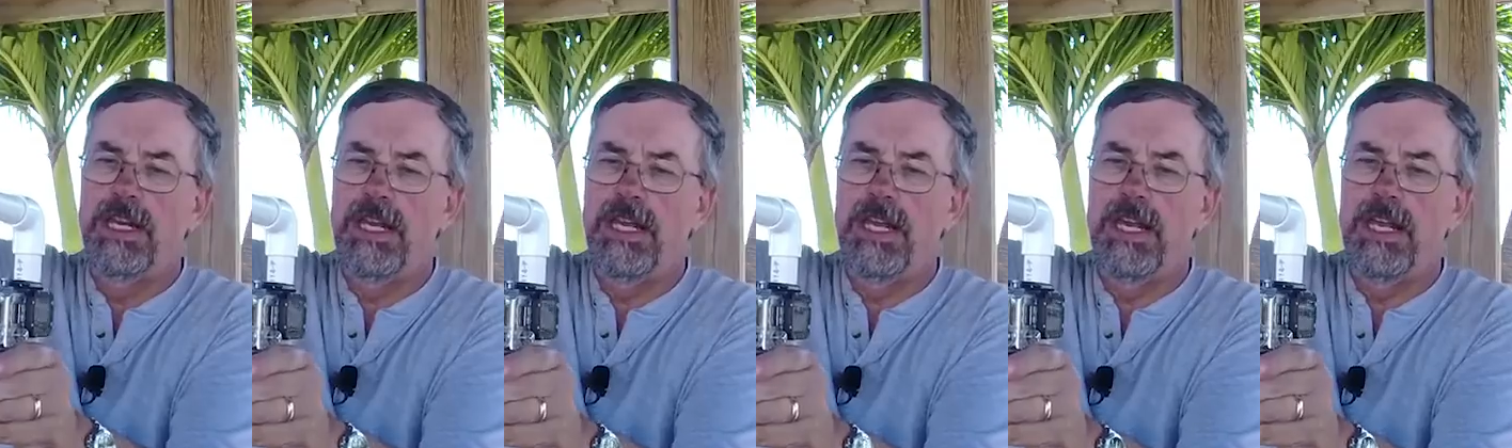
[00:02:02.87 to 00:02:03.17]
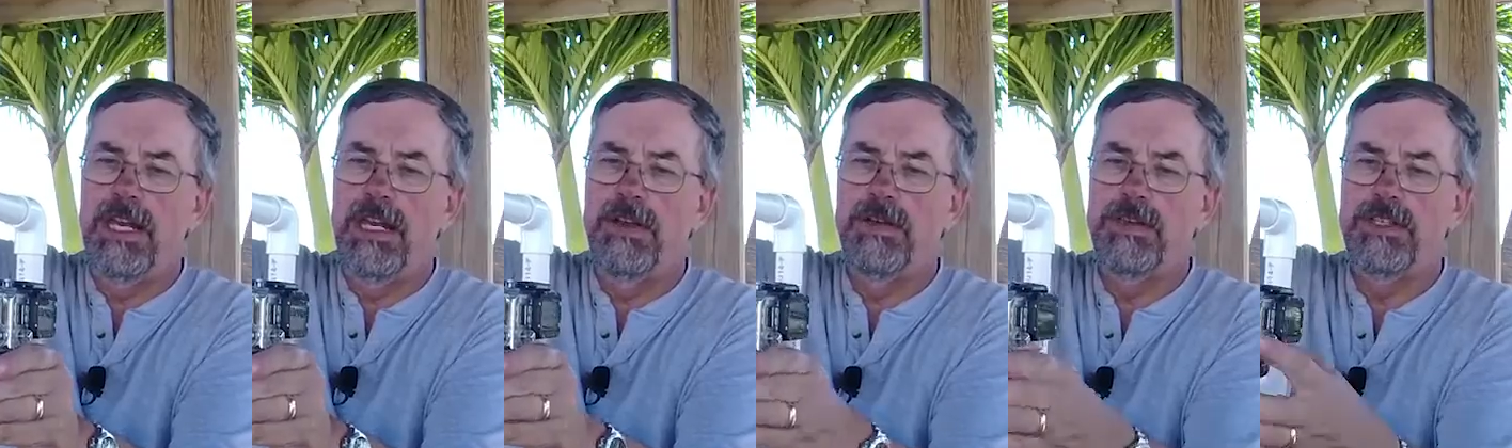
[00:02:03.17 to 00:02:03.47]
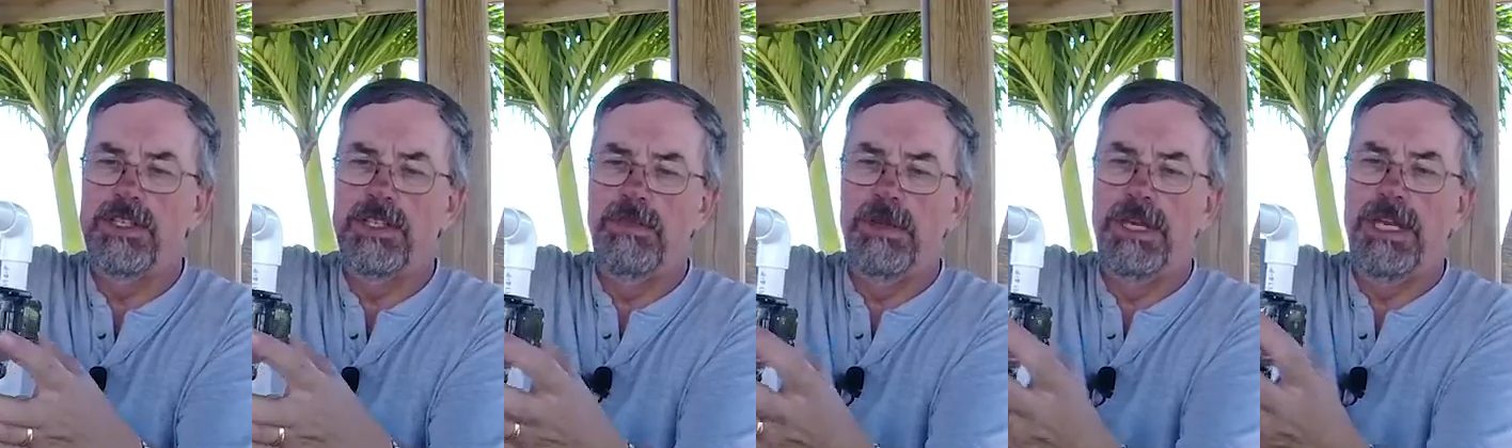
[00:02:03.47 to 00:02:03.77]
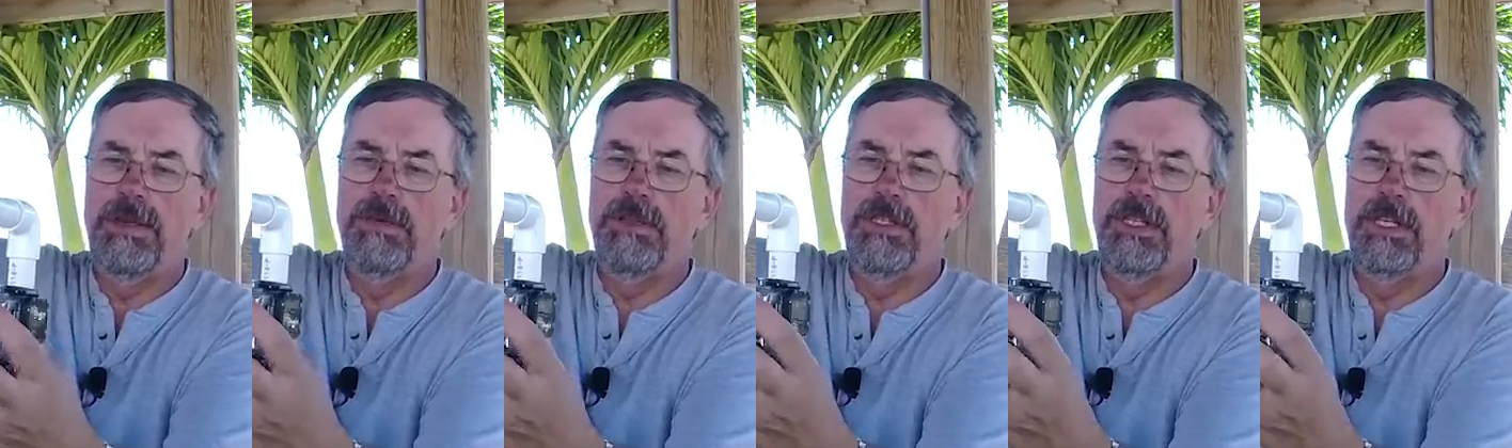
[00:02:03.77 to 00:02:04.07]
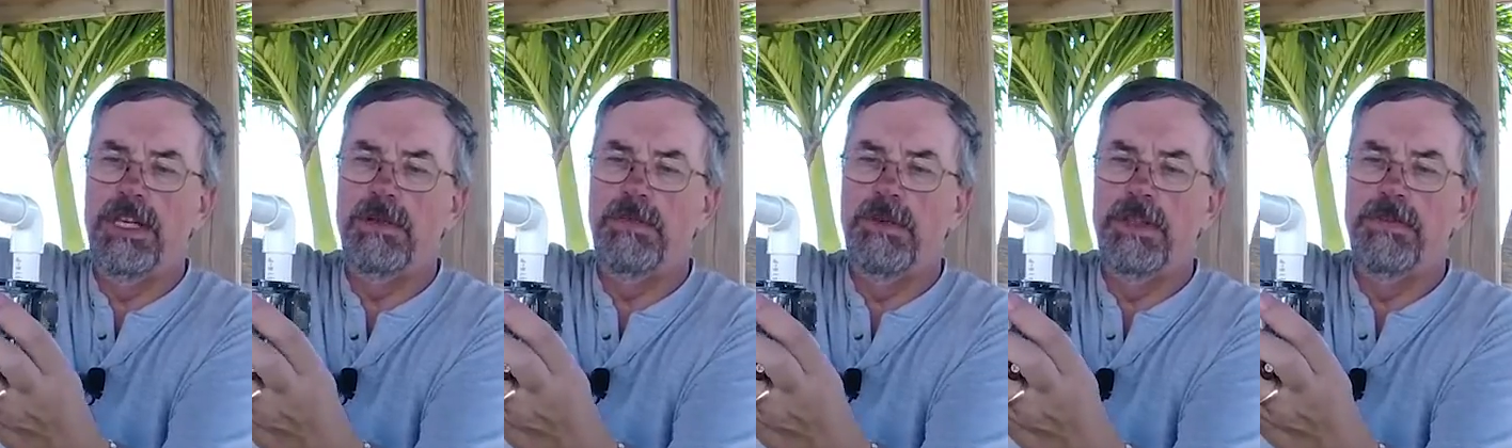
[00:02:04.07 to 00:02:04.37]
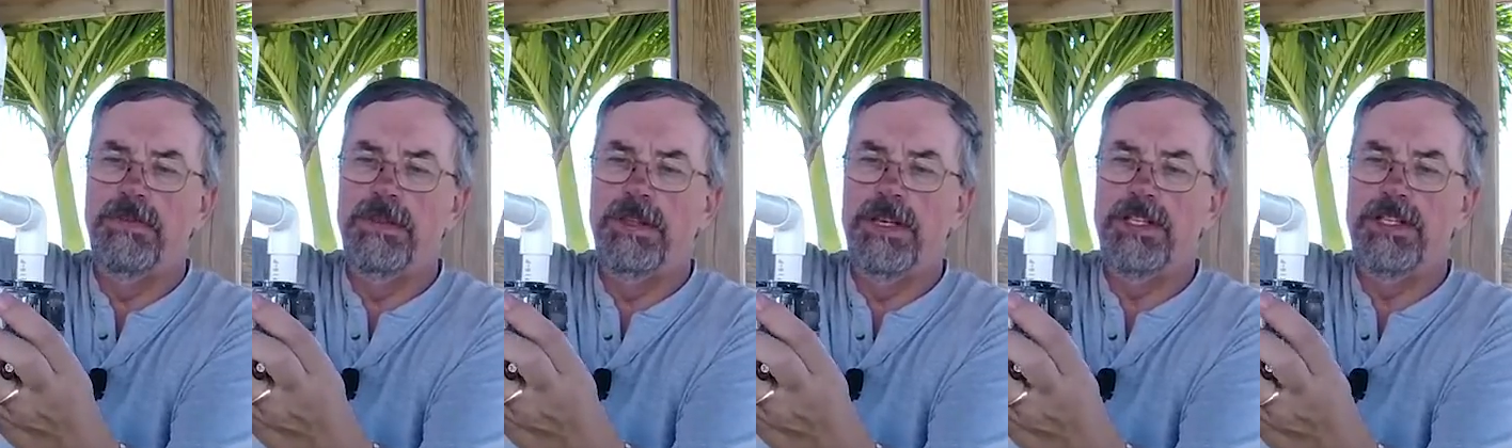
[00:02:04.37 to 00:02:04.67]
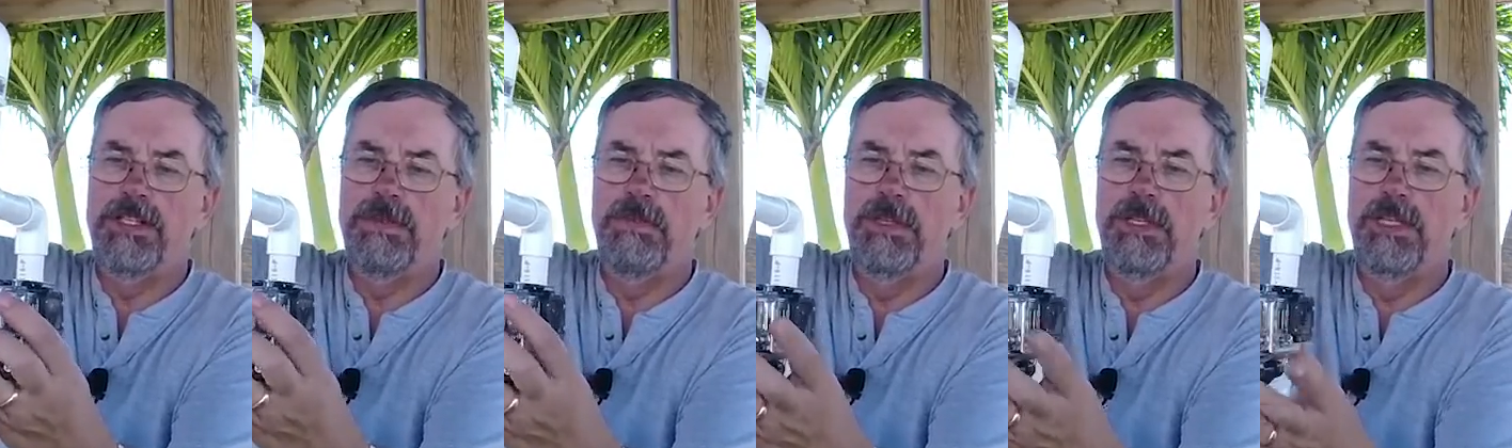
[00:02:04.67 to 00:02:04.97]
again it's to be able to give me the
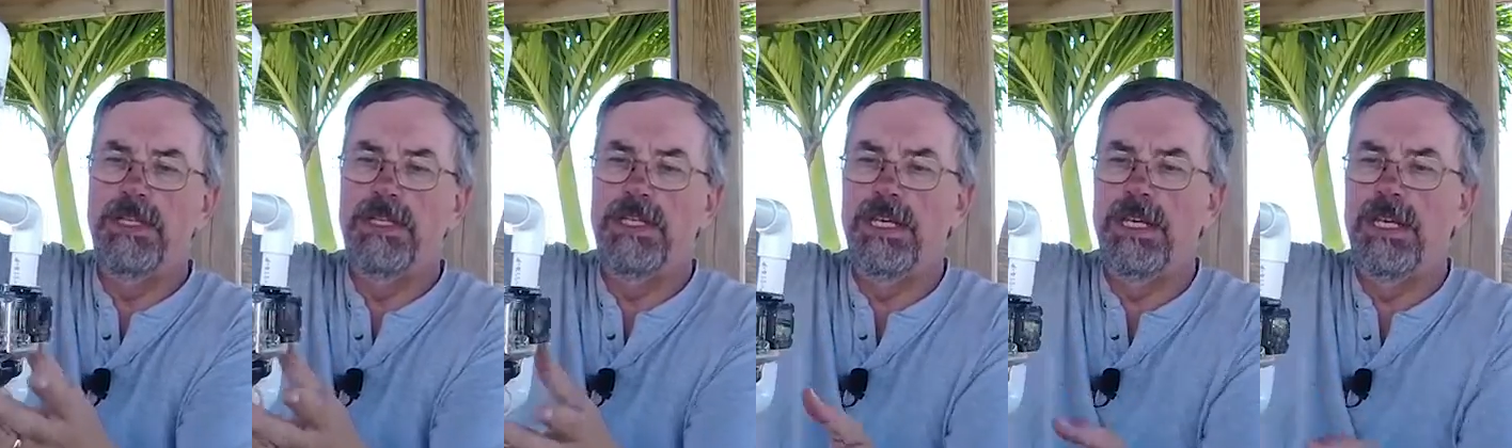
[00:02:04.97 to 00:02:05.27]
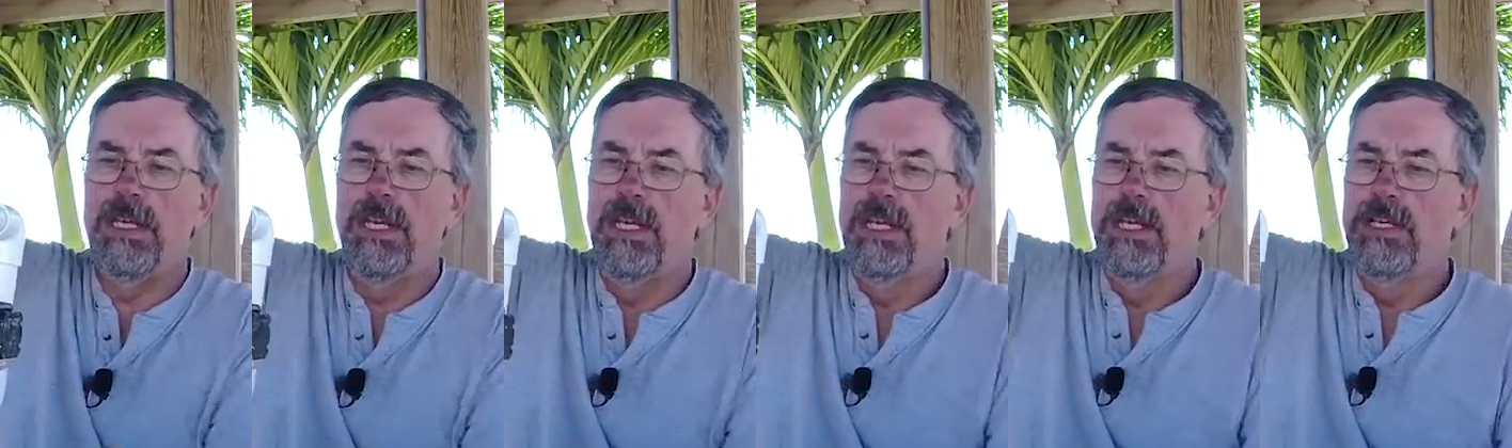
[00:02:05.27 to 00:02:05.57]
flexibility